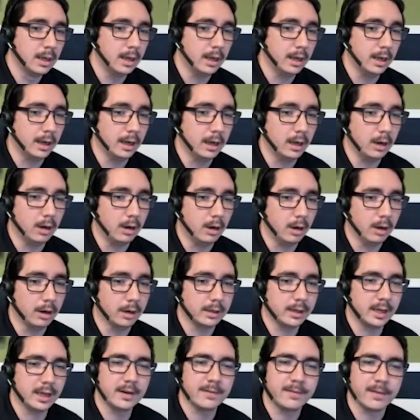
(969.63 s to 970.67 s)
on
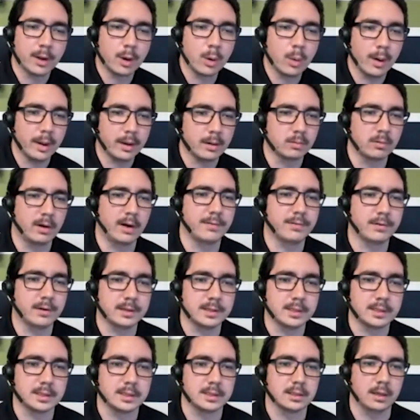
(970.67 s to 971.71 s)
kind of a quick
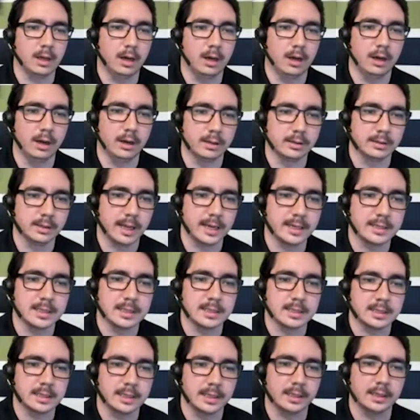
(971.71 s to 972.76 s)
reference on
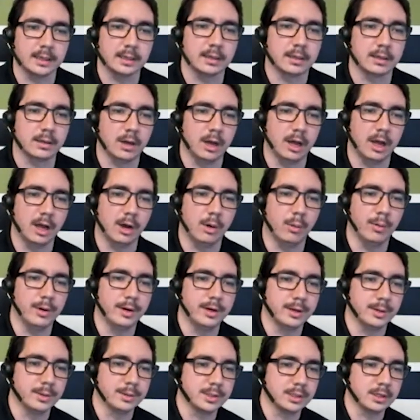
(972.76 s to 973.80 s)
licensing
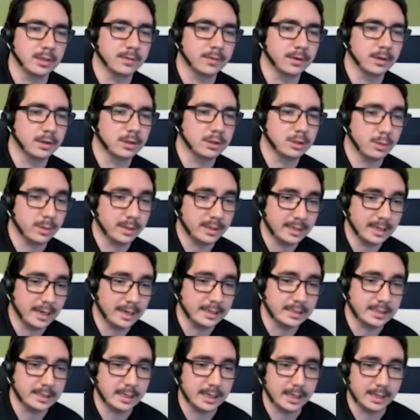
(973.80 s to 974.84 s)
Windows Server
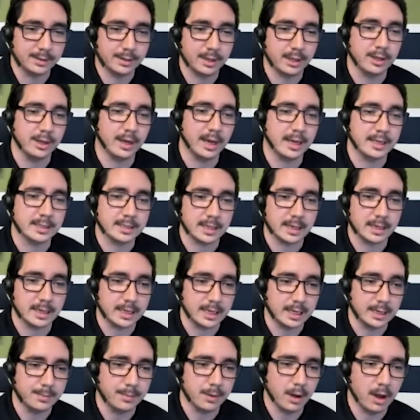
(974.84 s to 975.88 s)
2019 that you guys can
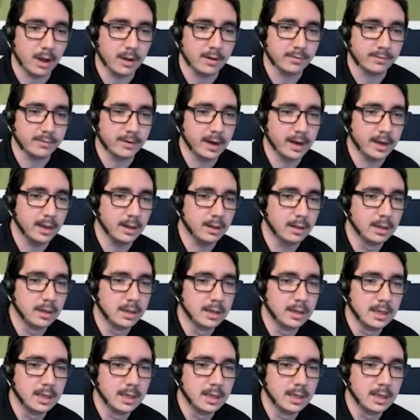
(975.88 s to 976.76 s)
keep on file.